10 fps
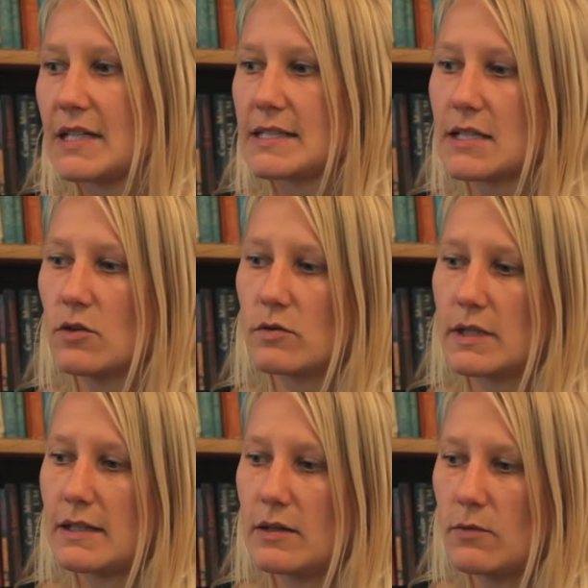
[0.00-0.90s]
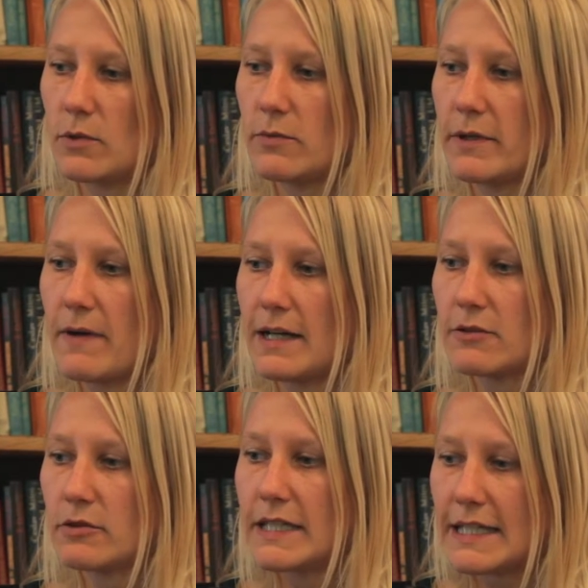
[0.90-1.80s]
So what we
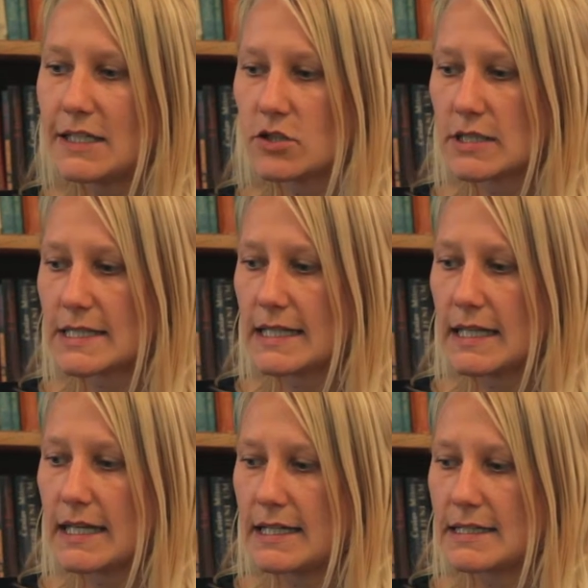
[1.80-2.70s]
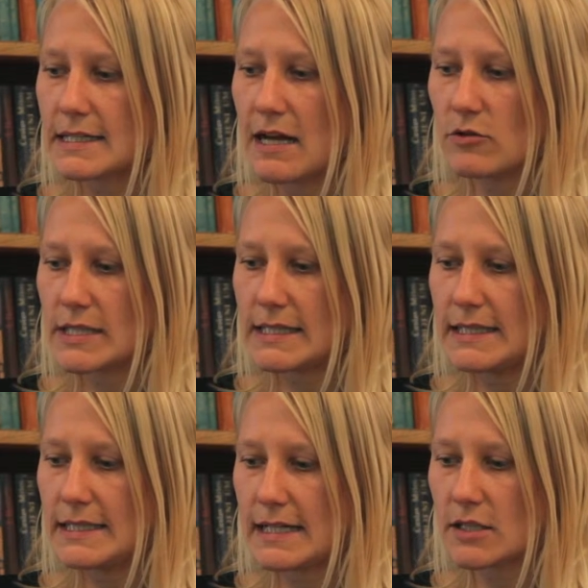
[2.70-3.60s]
find really interesting is how
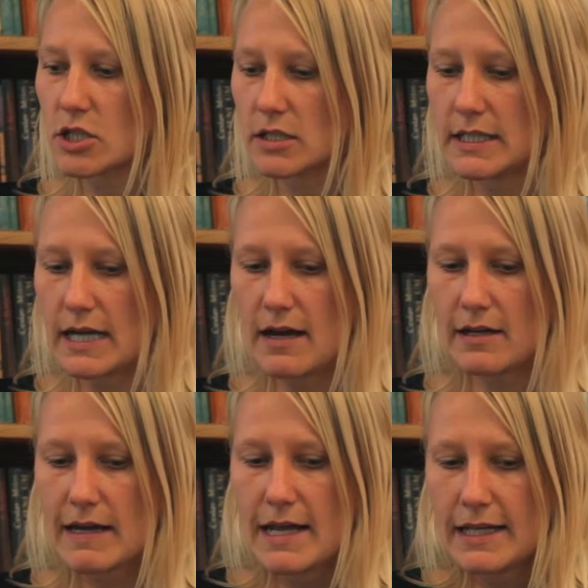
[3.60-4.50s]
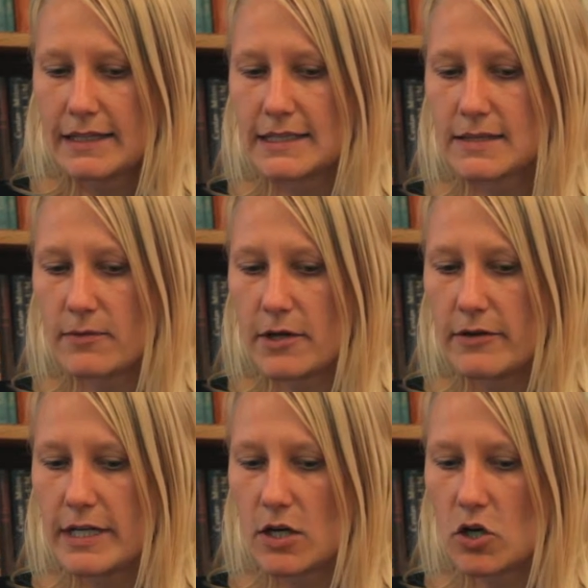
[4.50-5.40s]
cities actually are this
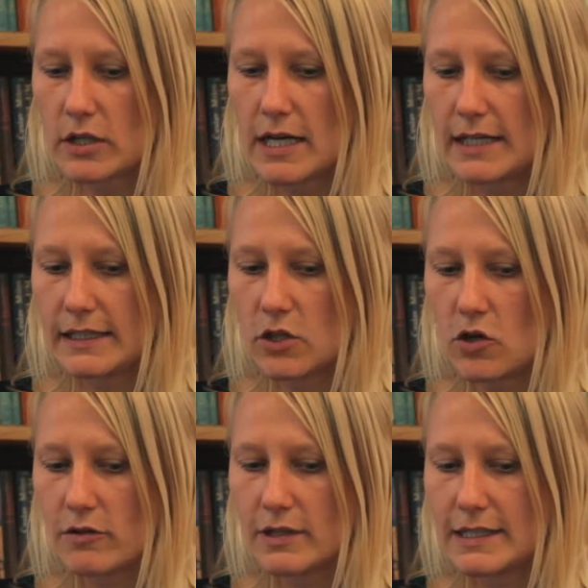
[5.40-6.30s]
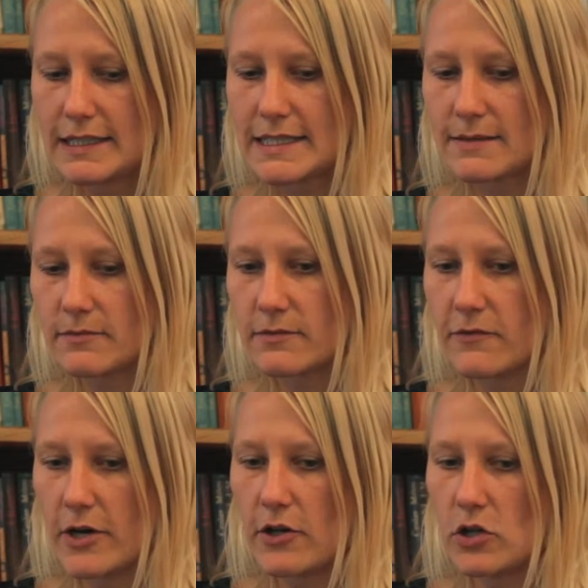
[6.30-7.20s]
very organic
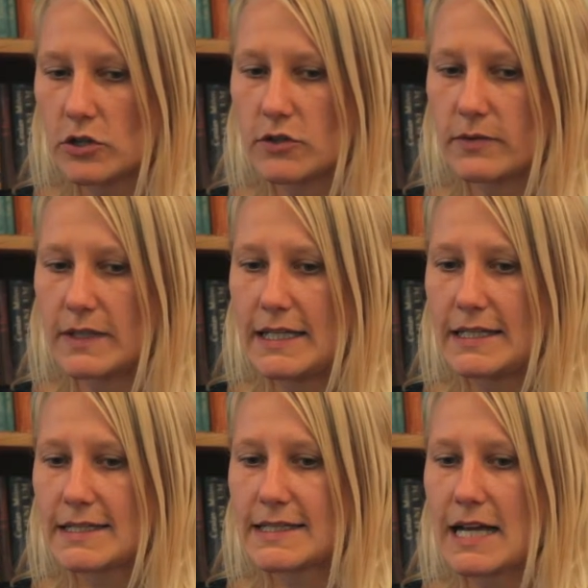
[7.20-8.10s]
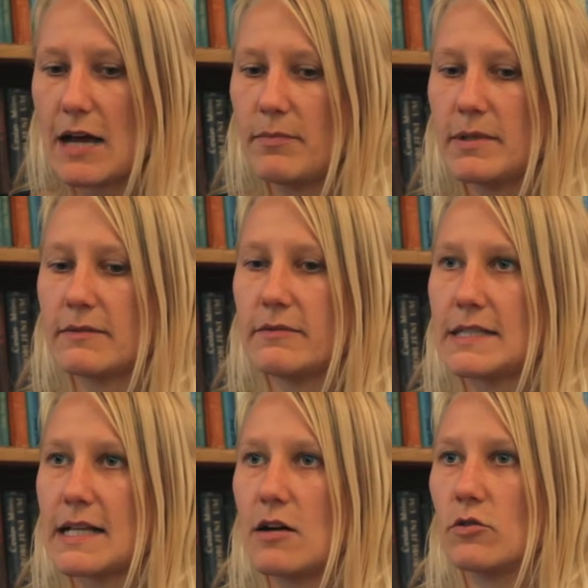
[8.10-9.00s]
organism where a lot of things happen
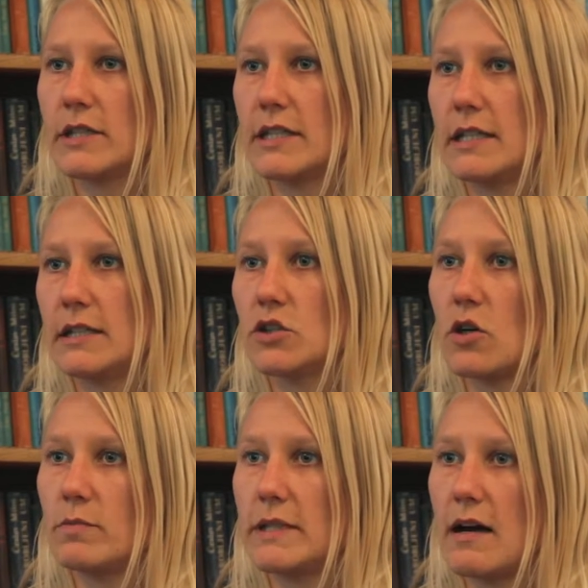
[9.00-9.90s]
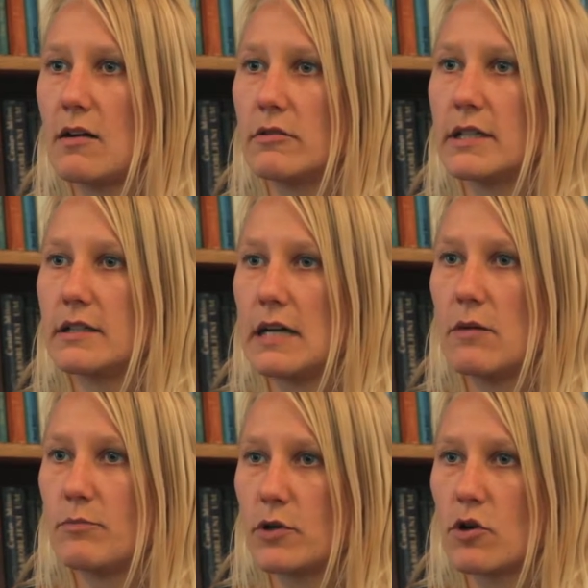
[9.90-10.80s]
without a top-down
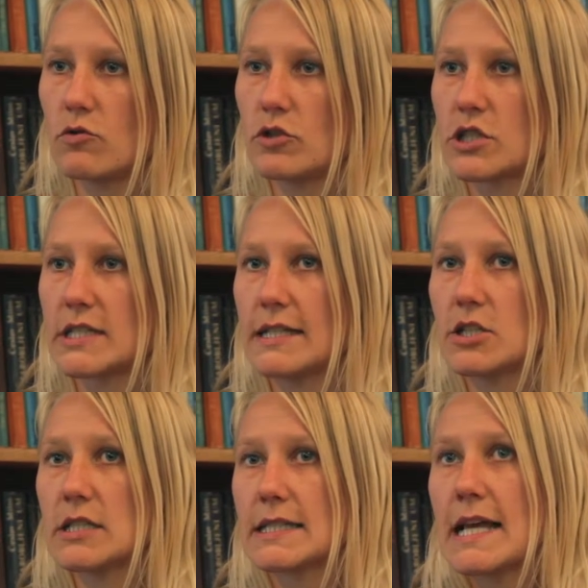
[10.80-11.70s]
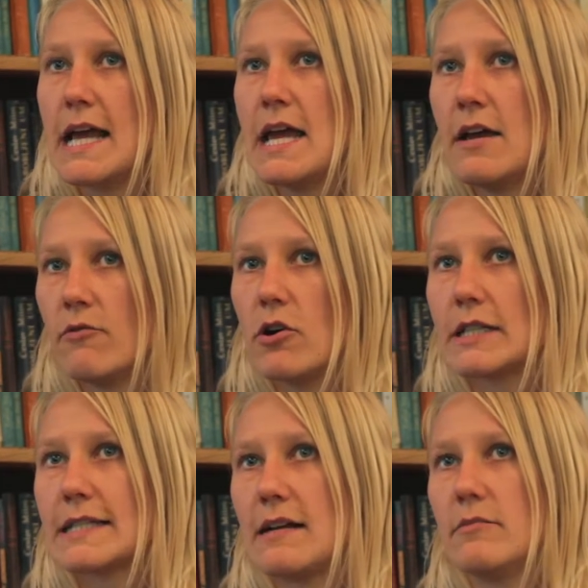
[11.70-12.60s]
approach, such as, for
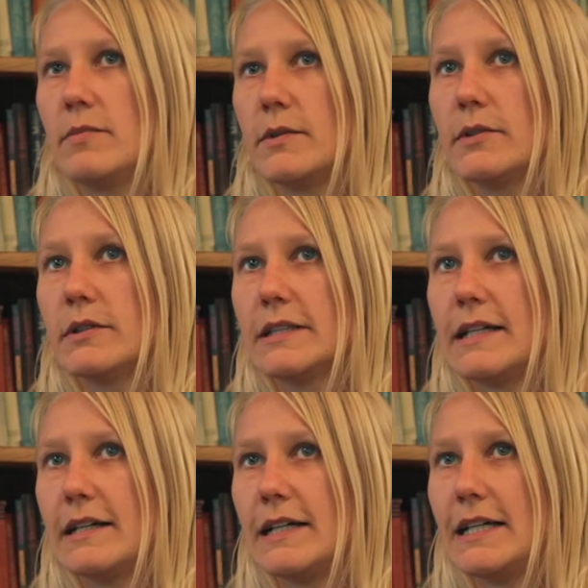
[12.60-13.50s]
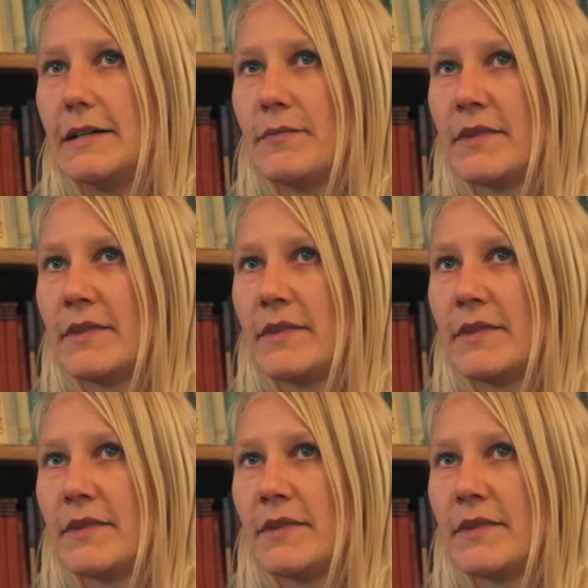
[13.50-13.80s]
example, the